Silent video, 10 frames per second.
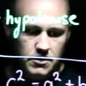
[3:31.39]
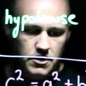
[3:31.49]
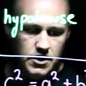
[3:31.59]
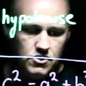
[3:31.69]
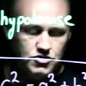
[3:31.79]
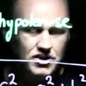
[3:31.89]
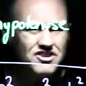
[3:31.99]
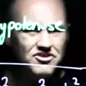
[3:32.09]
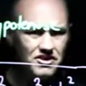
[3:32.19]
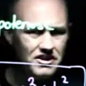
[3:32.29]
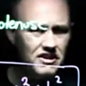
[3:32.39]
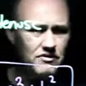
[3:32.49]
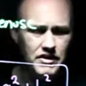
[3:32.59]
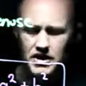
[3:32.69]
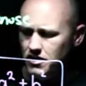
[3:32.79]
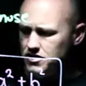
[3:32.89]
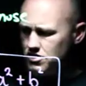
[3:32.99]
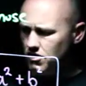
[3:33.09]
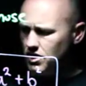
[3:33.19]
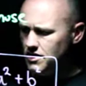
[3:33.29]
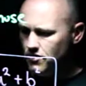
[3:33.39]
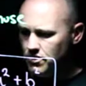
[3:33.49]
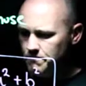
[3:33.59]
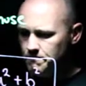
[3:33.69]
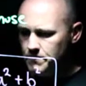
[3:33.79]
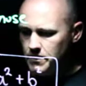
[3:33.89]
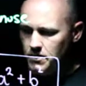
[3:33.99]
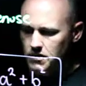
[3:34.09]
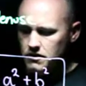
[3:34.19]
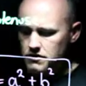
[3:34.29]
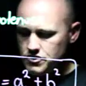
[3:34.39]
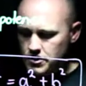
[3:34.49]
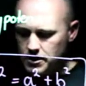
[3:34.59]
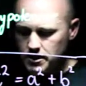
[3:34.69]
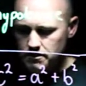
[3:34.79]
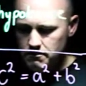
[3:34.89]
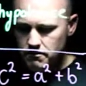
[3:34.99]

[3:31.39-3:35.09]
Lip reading: and you'll see this on another video so I'll leave it, C